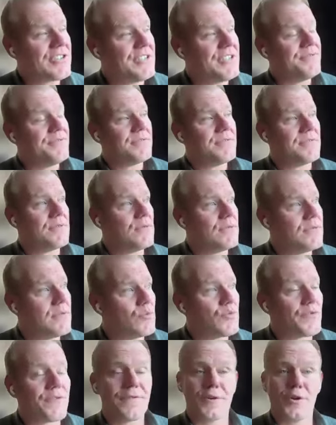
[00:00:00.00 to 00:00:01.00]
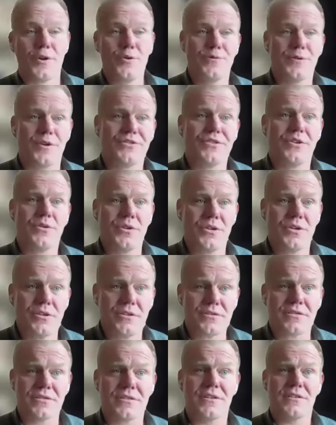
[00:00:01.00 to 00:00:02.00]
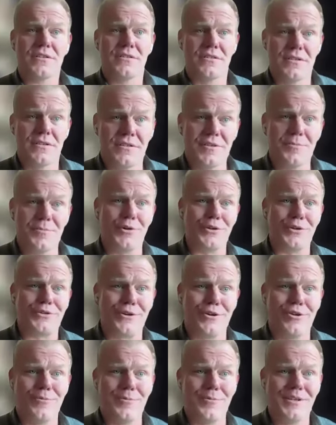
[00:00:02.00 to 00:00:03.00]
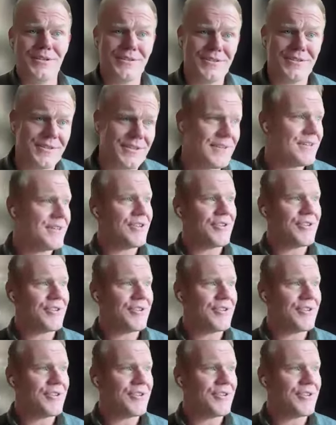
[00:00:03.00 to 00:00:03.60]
I actually flew for 2 years in the British Army,